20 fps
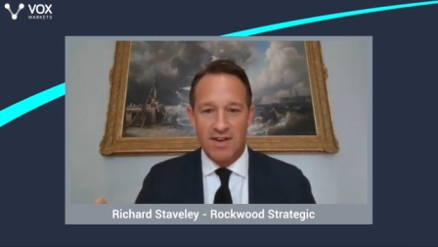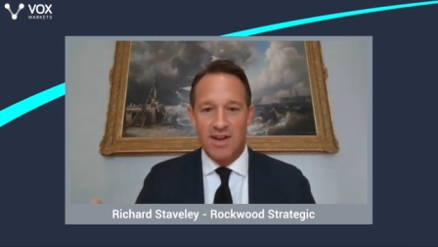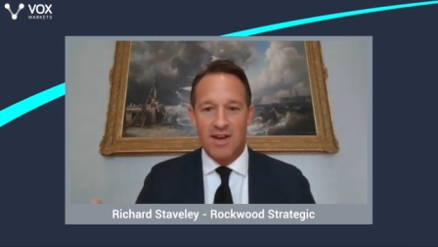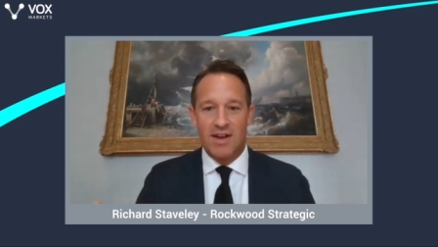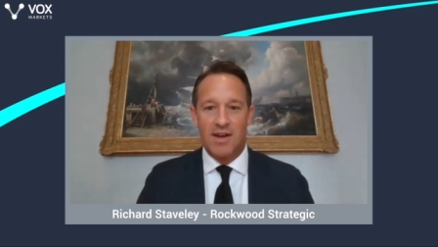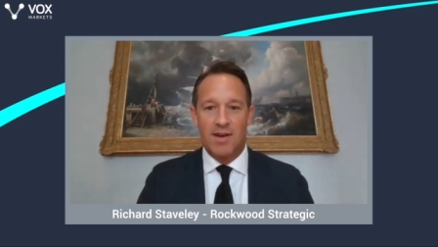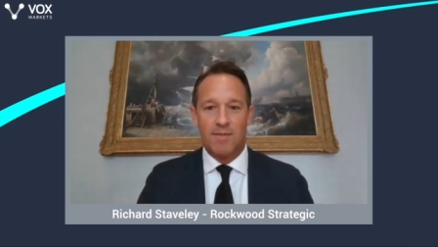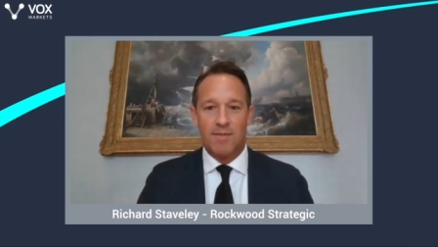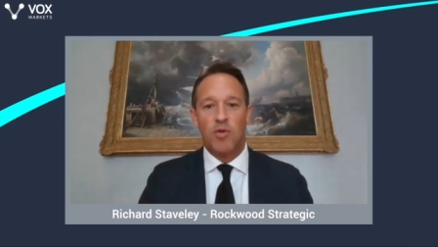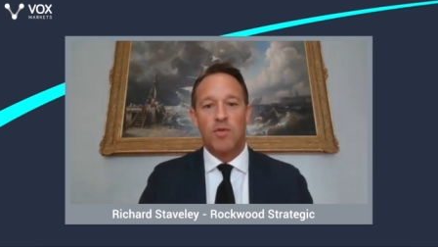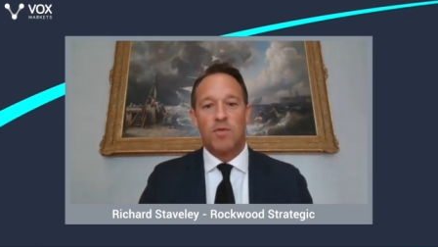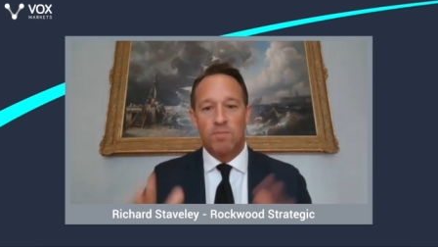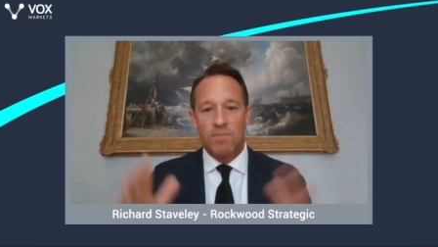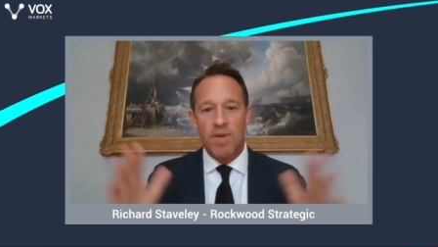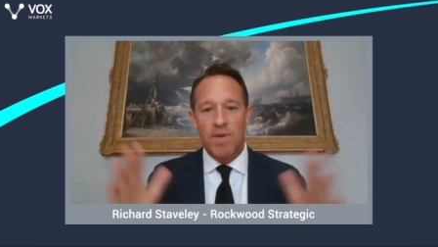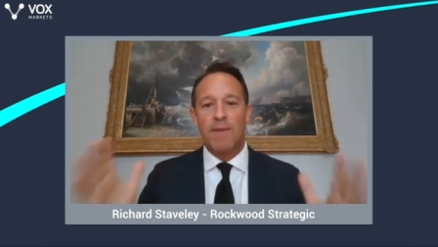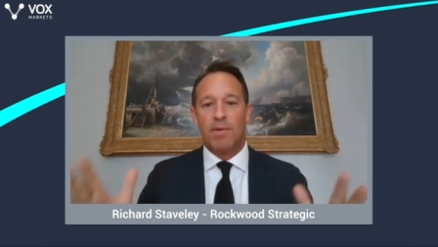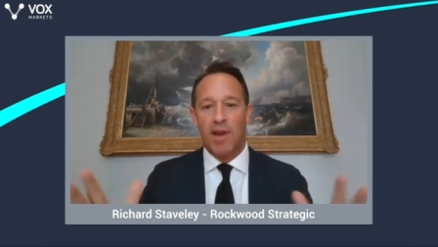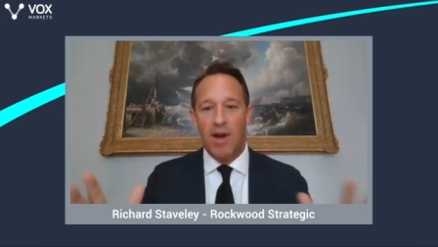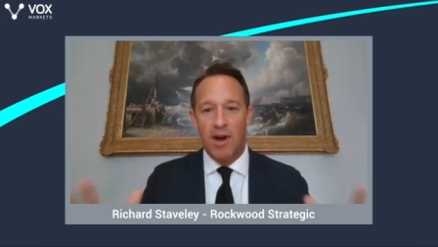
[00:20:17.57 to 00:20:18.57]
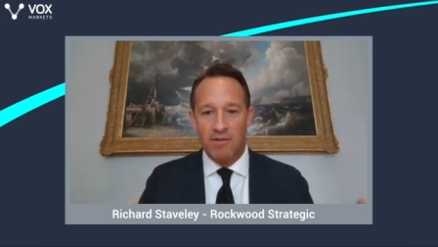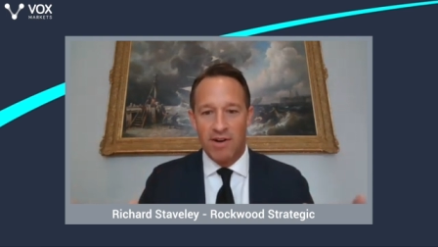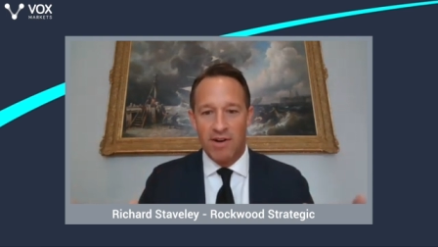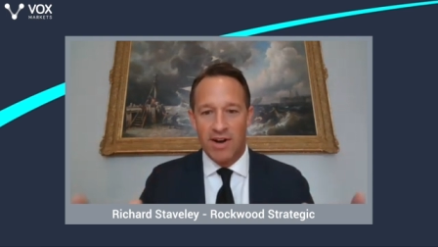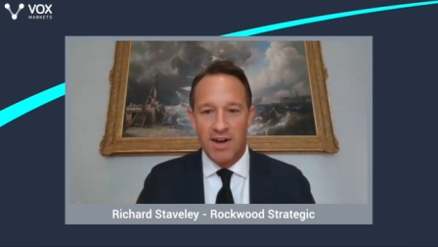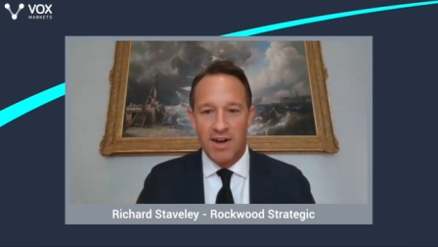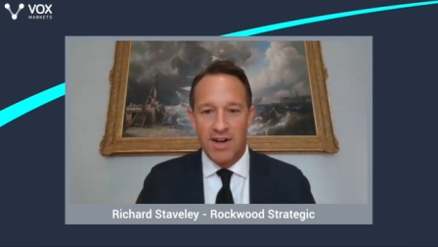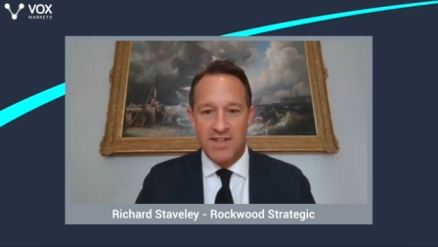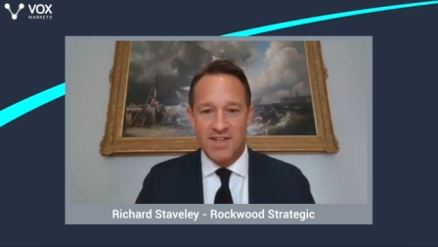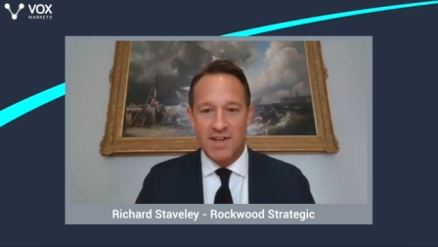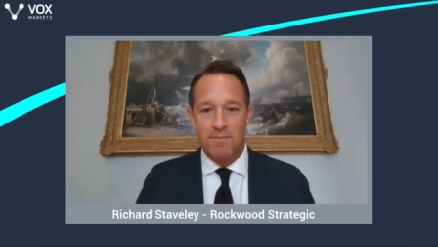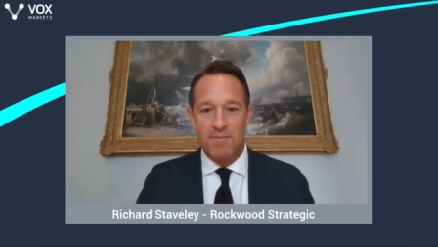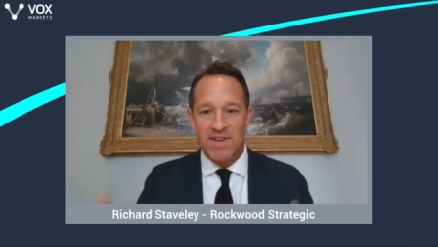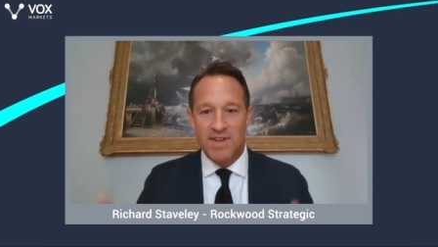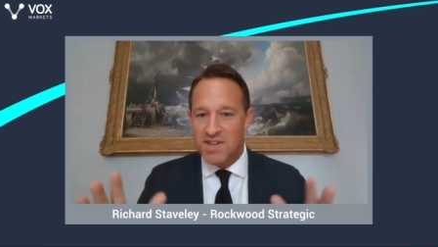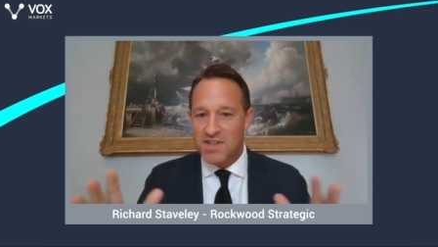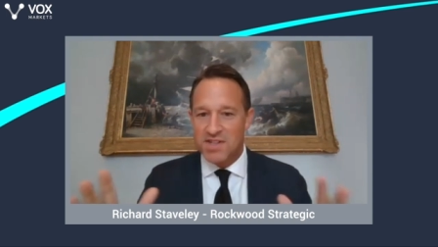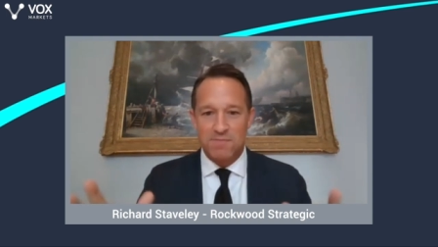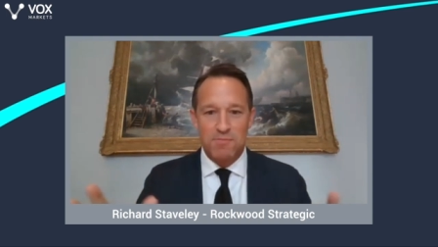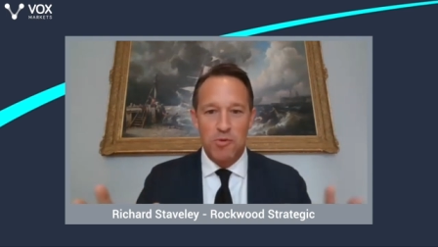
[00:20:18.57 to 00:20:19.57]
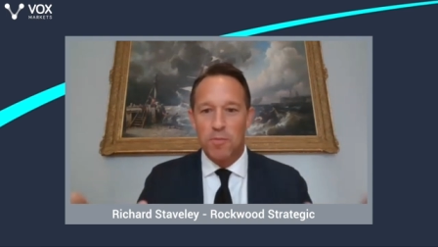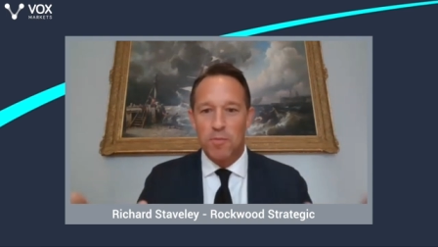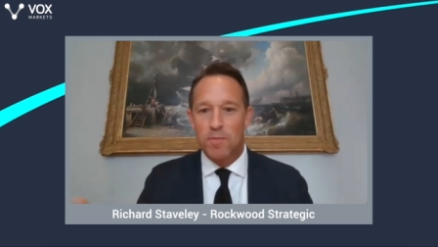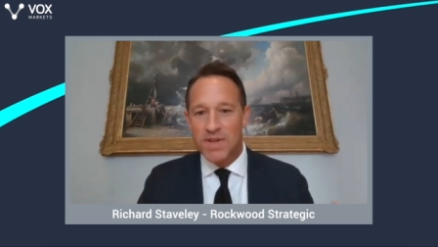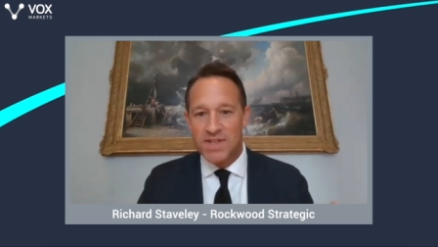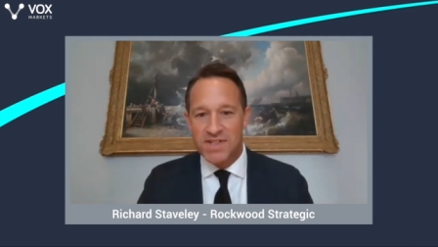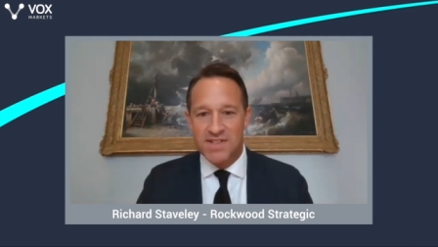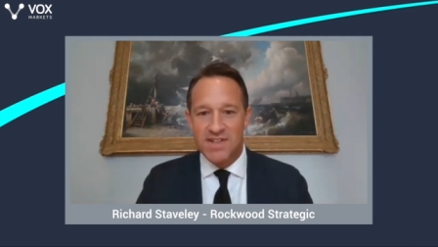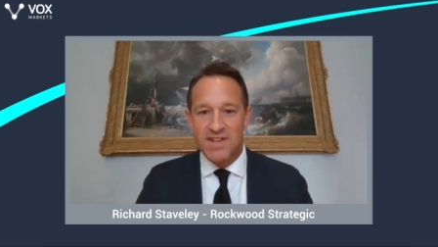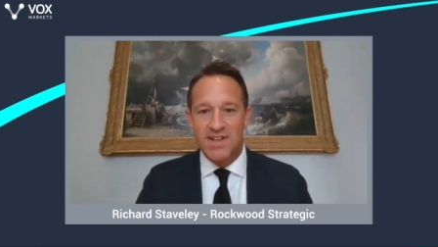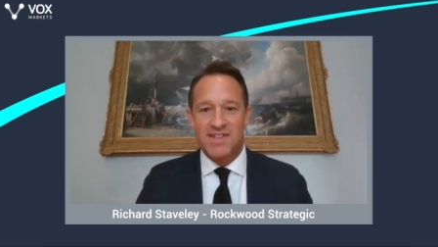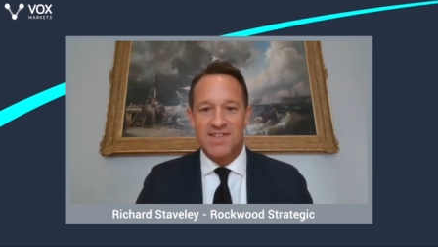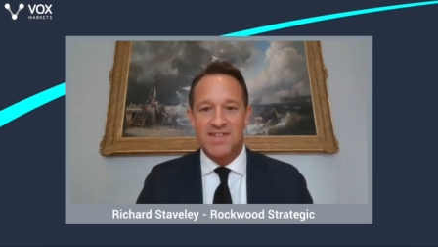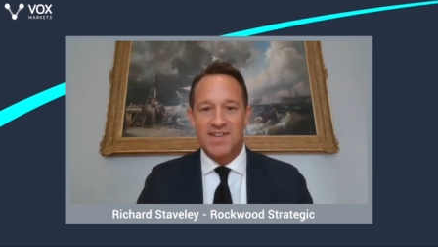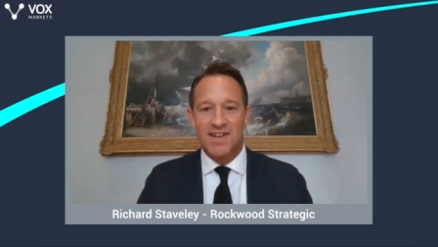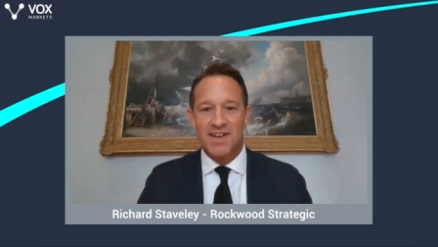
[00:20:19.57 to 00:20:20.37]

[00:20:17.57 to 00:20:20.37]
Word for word: Well, people are realising, but it's a small business.